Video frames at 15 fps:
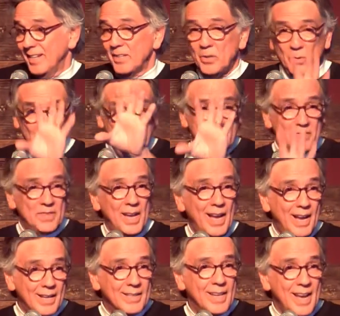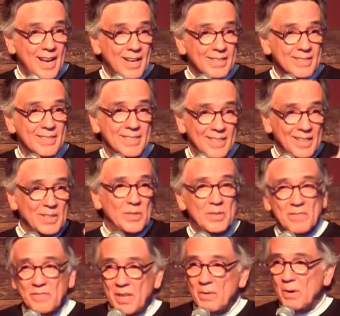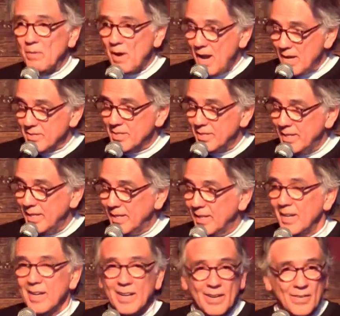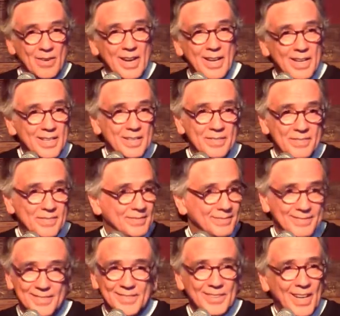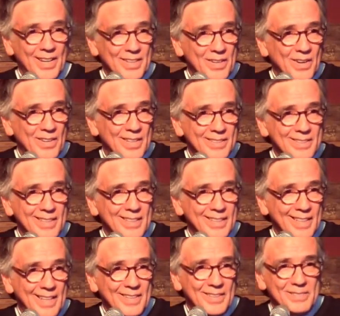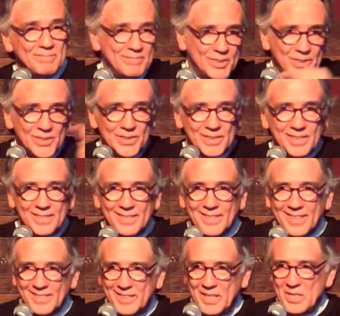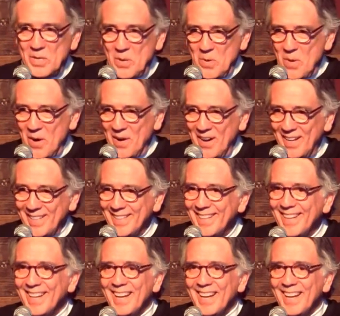Green if they had gas, yellow if they were rationing, red if sayonara, see you later, continue on.